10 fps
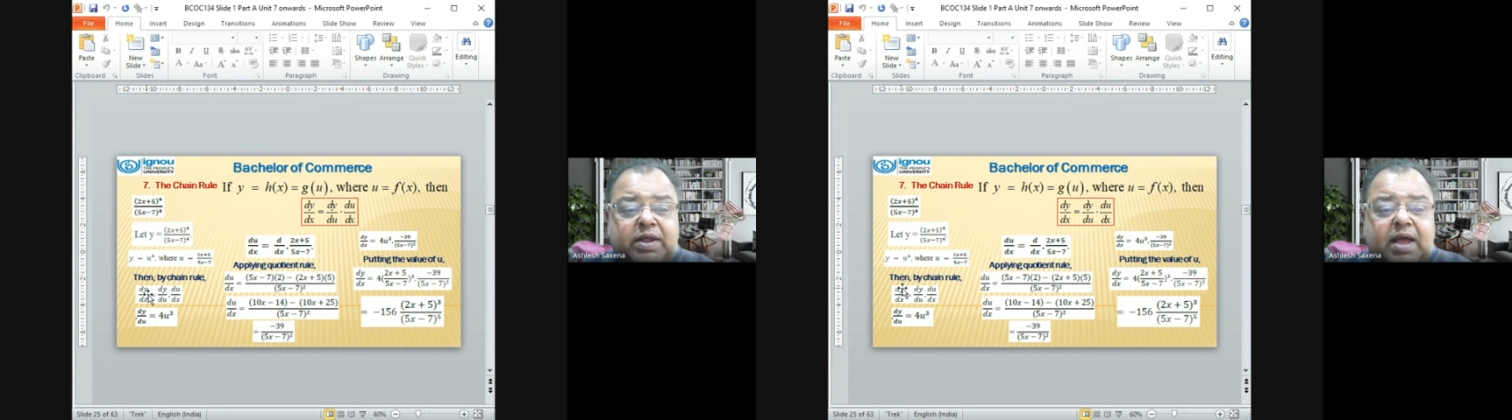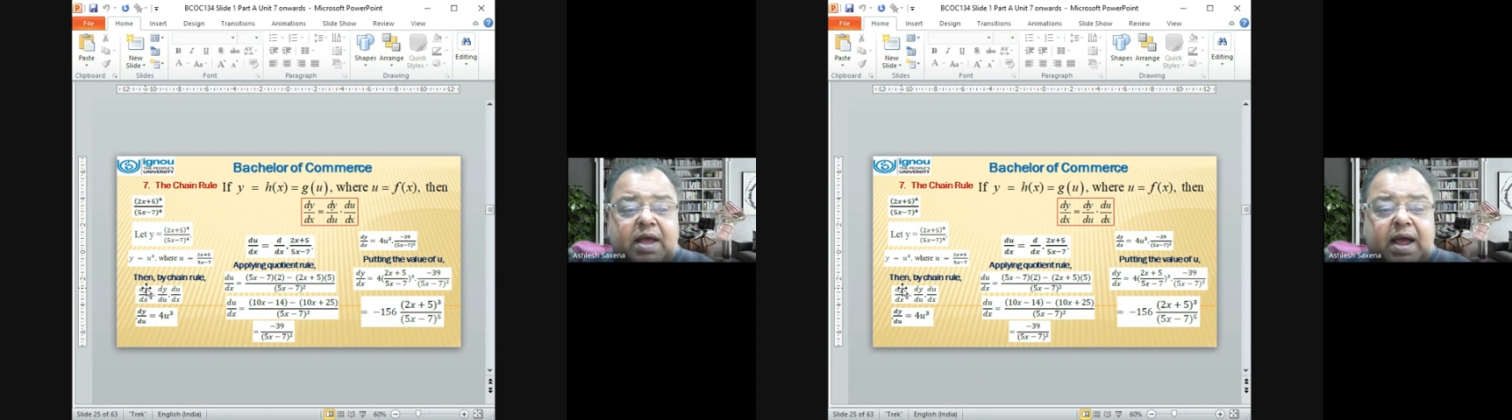
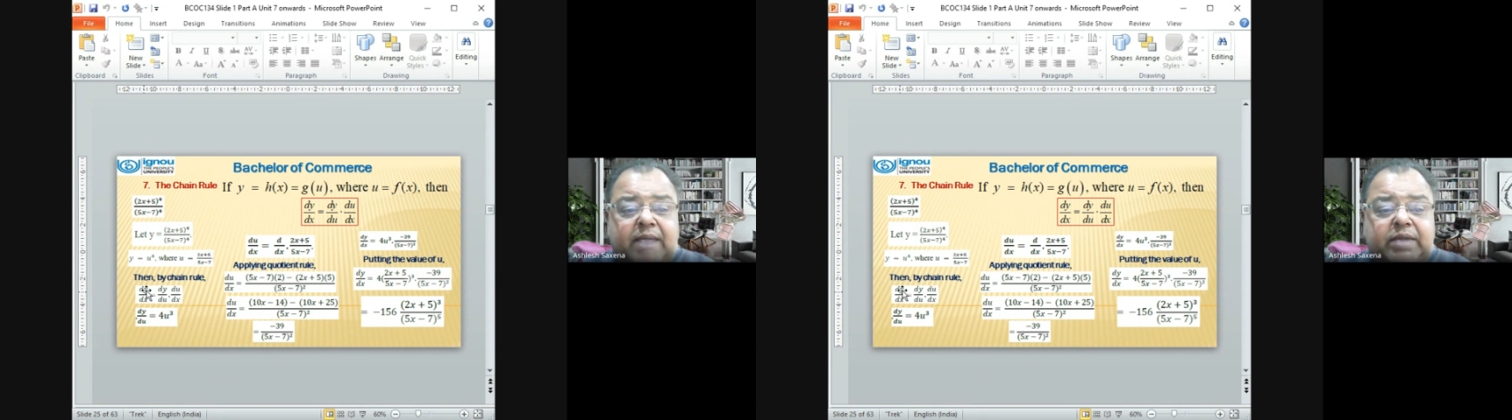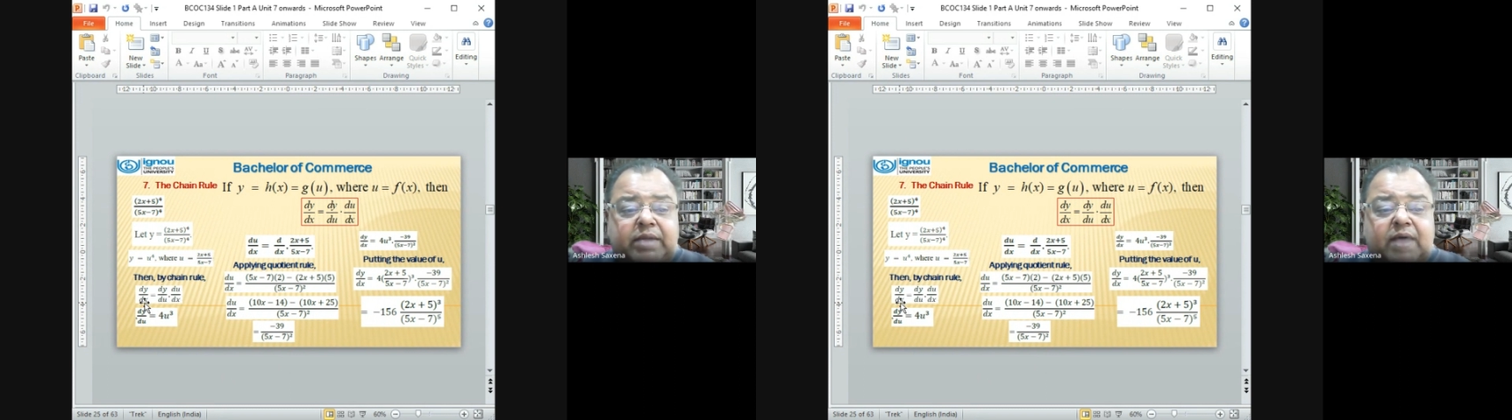I'm dy
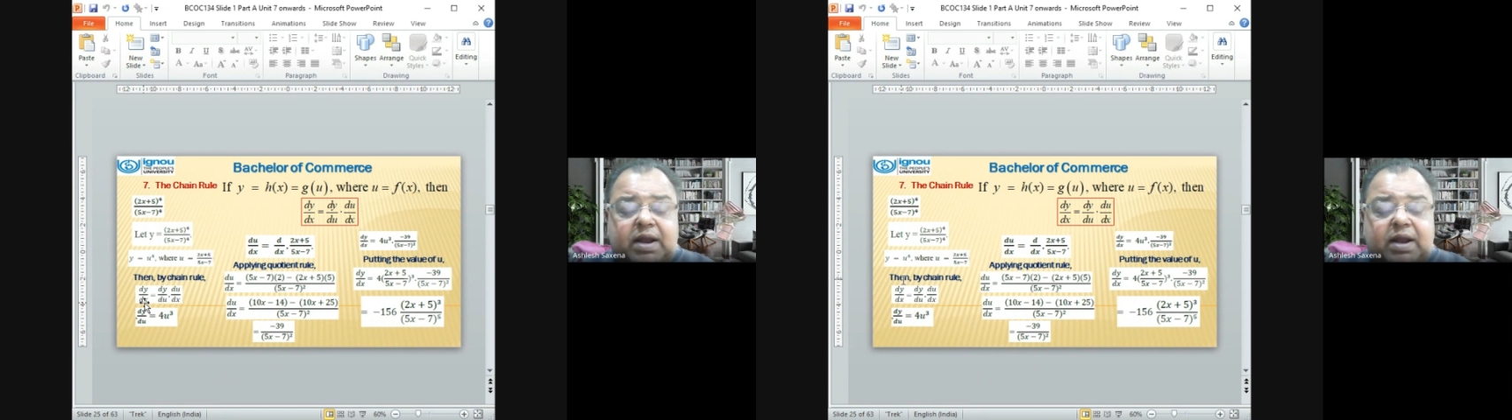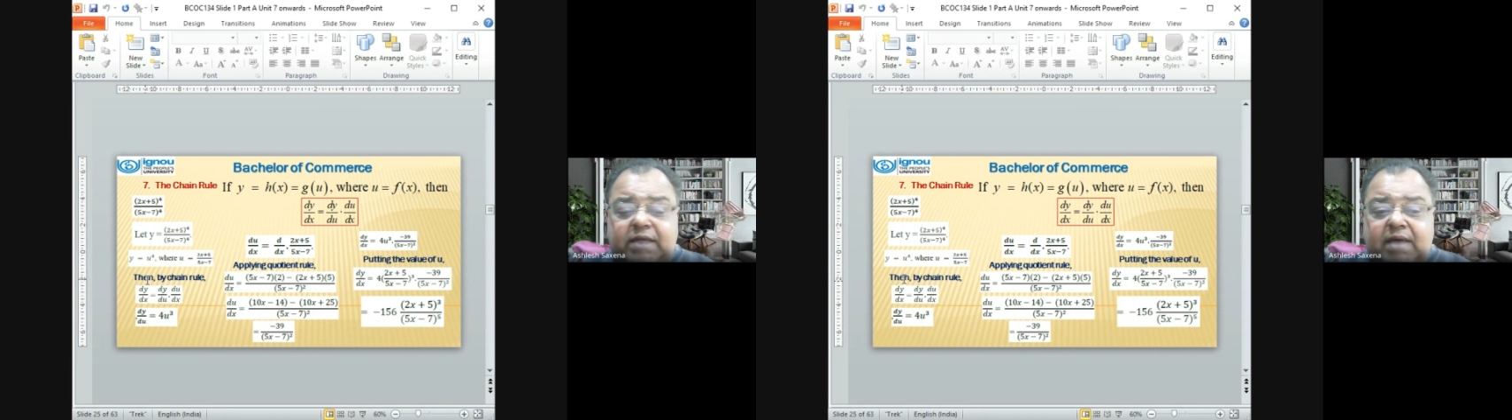by
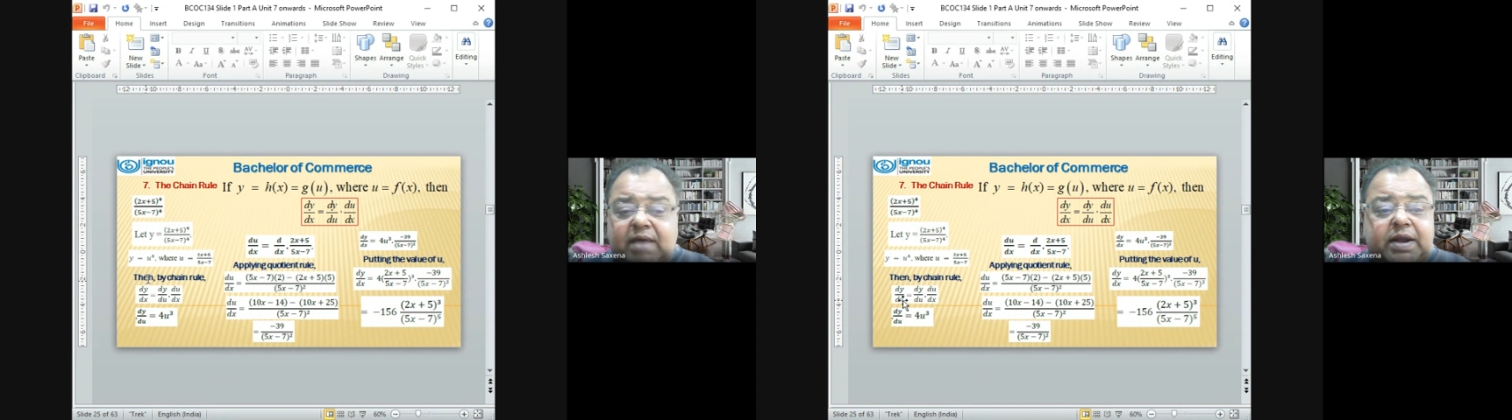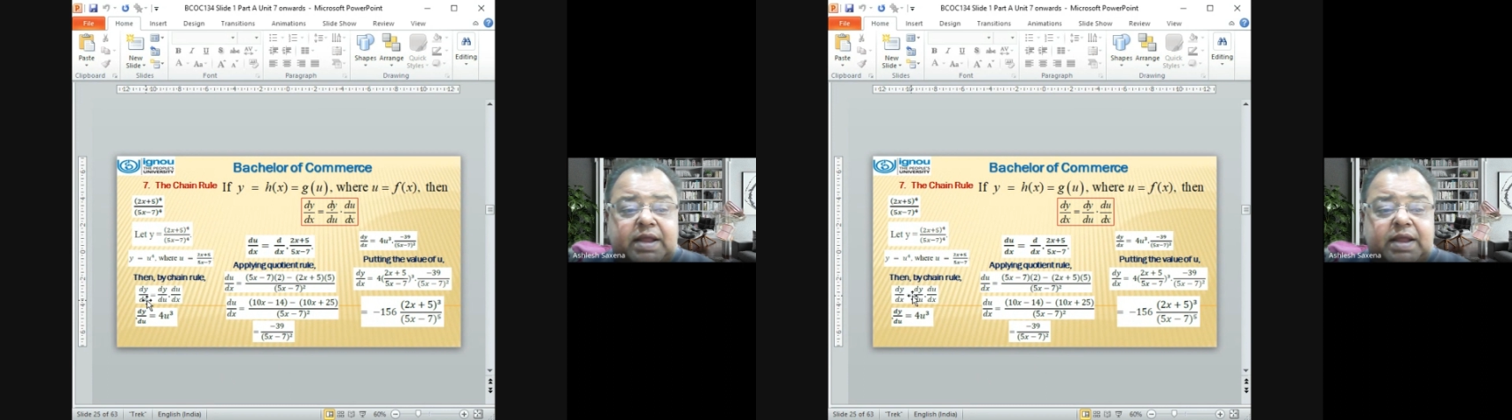
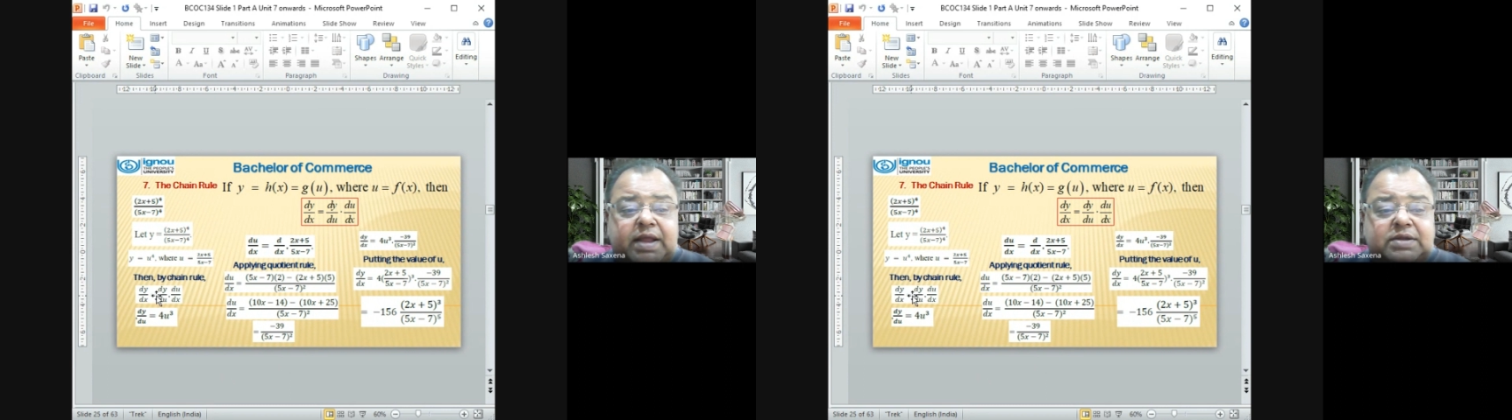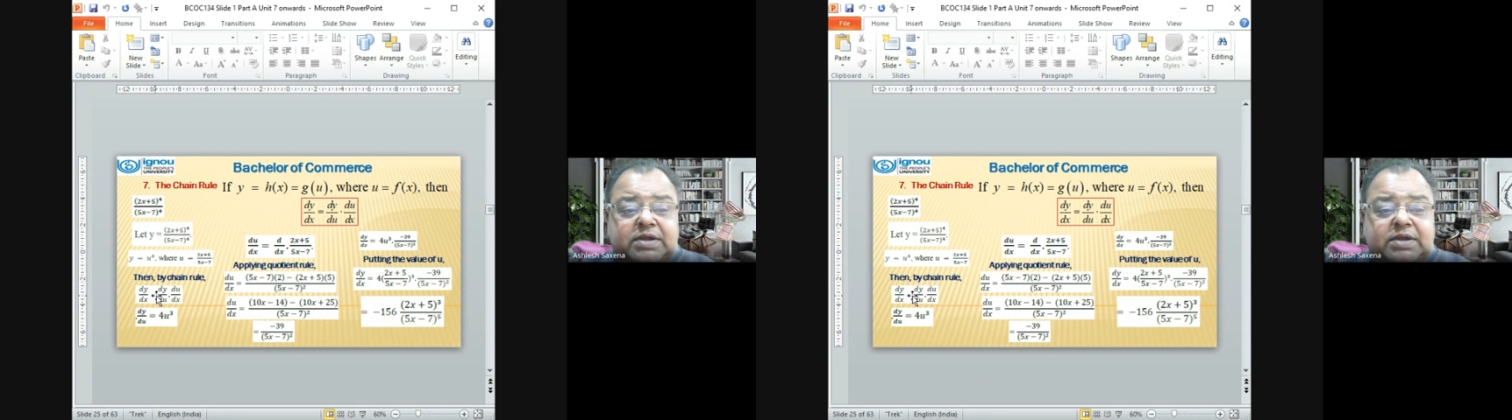dx is
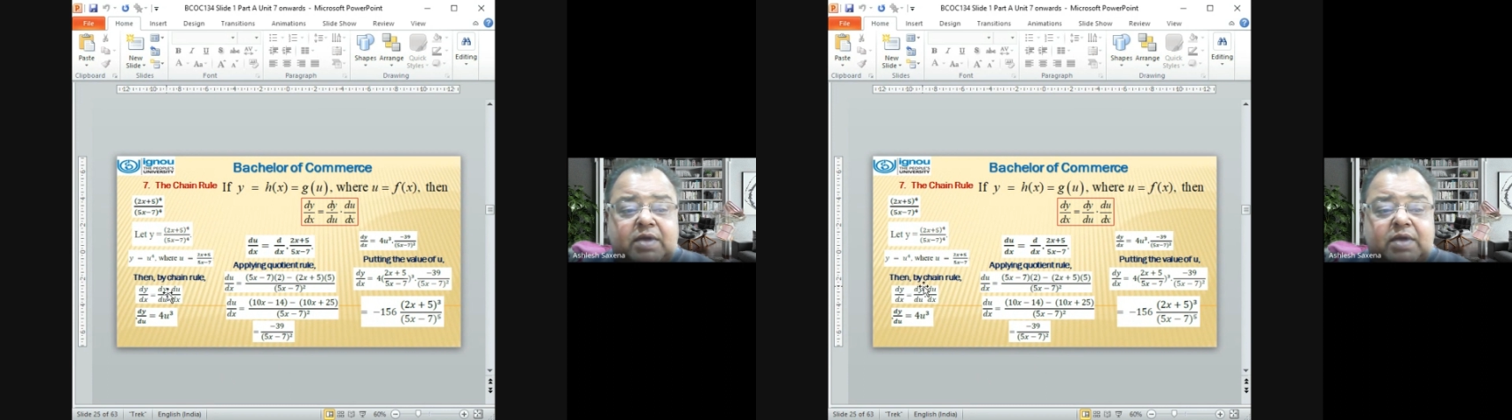equal to